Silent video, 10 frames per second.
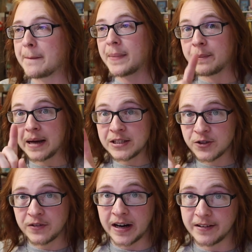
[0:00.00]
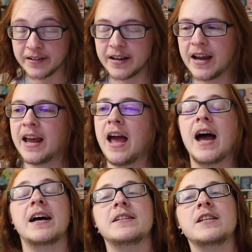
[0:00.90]
My best friend
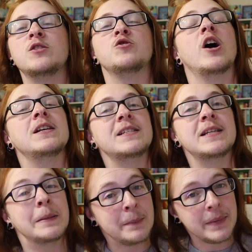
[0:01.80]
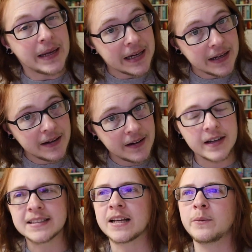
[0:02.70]
has entrusted me,
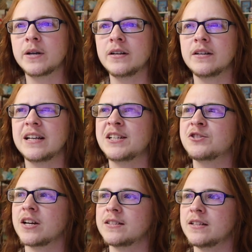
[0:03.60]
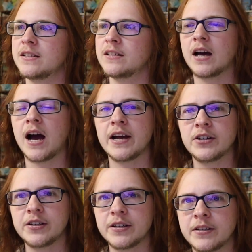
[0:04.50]
is that a word? Entrusted? Hired?